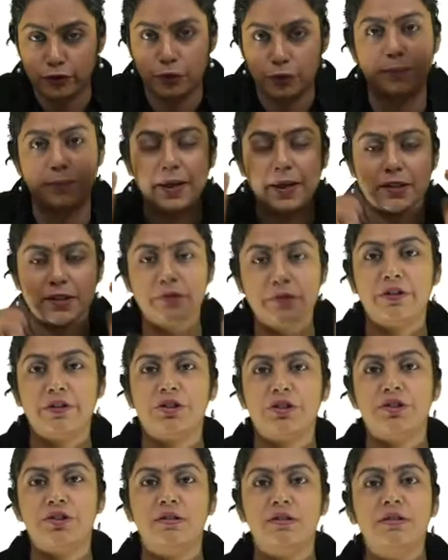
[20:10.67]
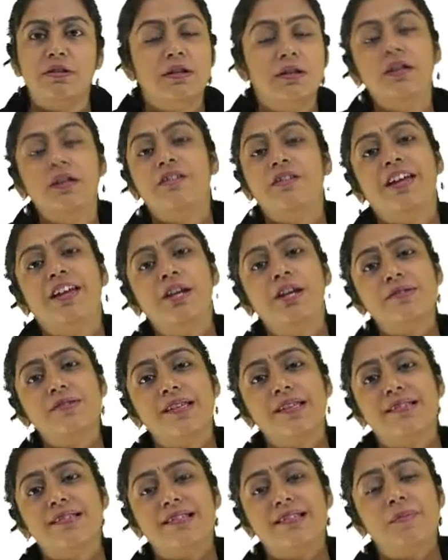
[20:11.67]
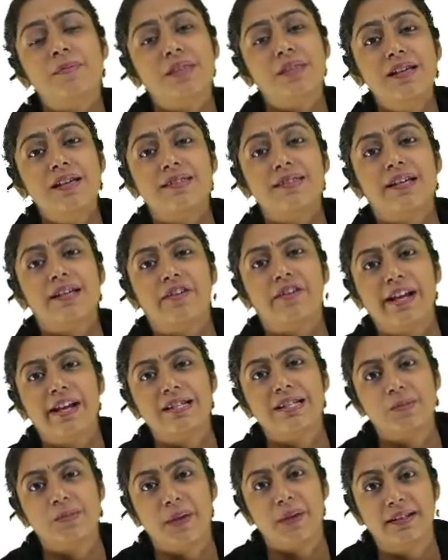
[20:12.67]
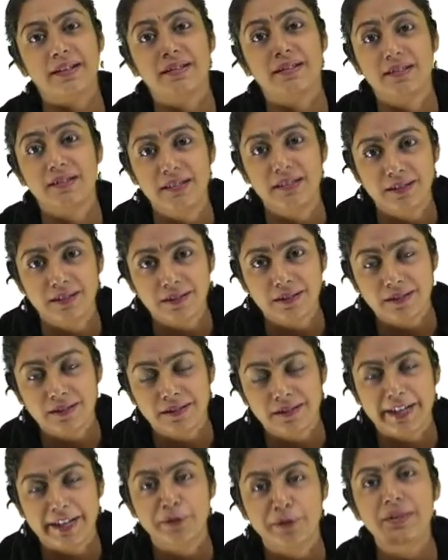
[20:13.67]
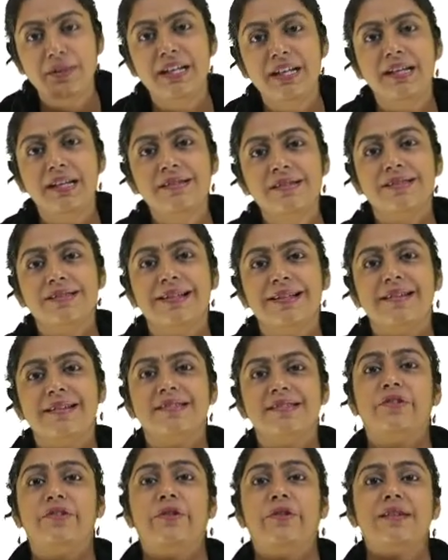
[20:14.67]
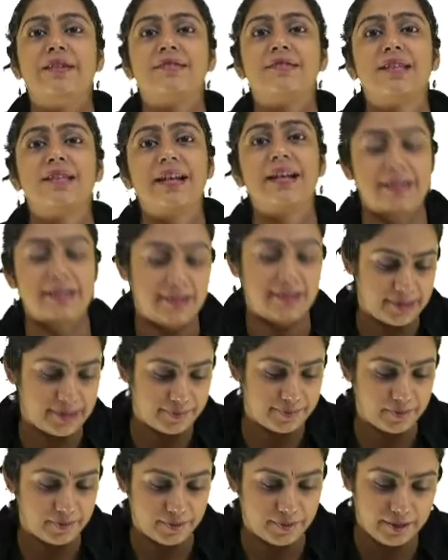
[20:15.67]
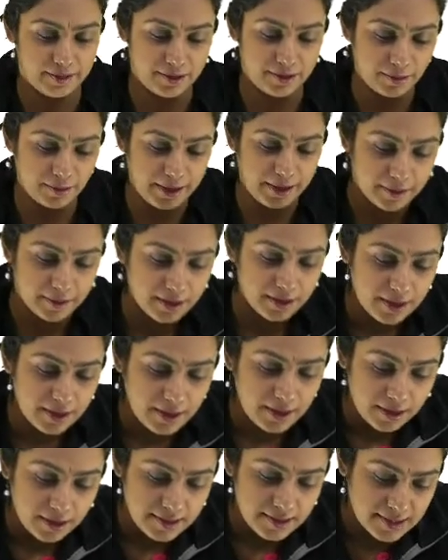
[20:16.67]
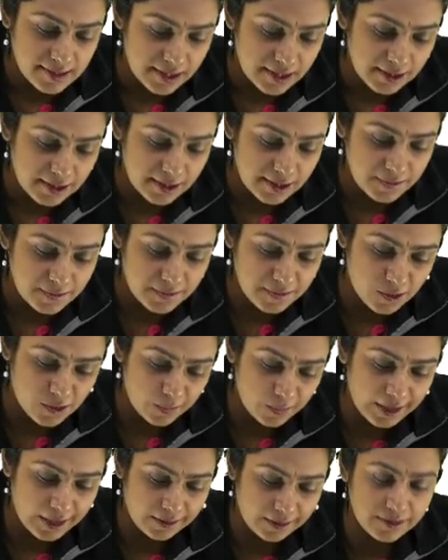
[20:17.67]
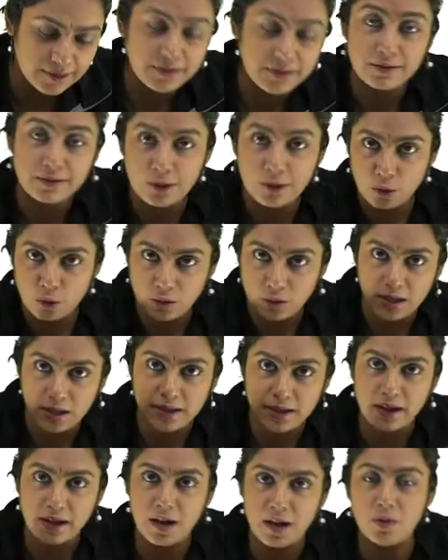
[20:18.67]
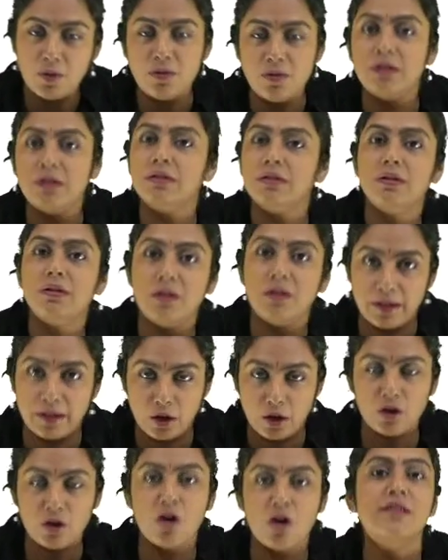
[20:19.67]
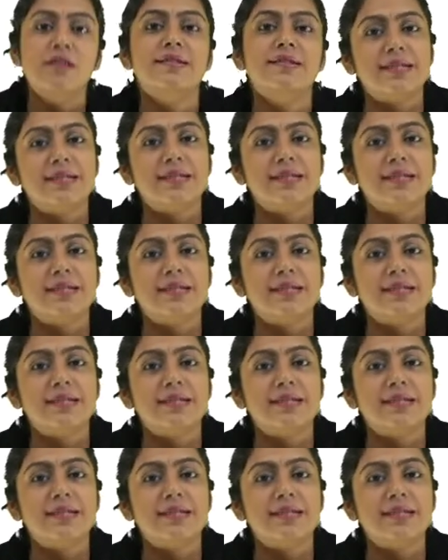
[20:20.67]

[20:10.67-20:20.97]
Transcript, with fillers: for better vision. When you say something is a great spectacle, it means that it's a great sight. Okay. Circumspect, look around on all